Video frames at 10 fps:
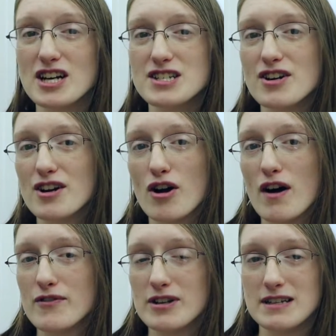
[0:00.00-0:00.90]
I just started
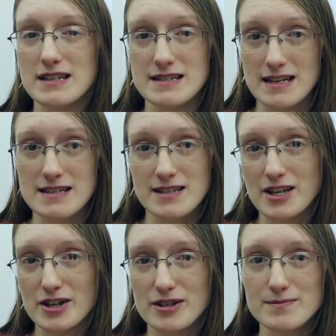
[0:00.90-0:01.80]
offering these this
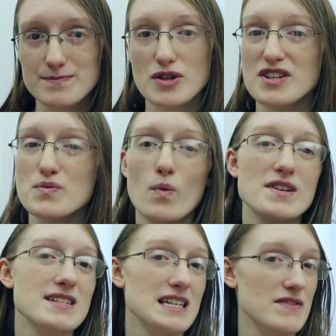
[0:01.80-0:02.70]
year, so this
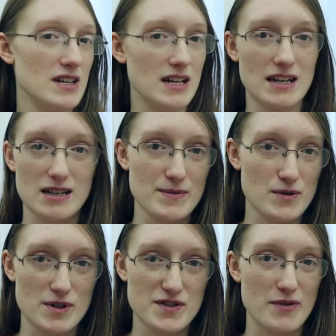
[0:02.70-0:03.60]
wasn't even an income
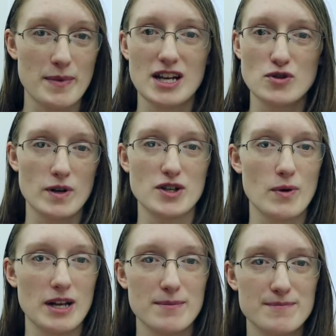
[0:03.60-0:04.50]
source for me in 2020.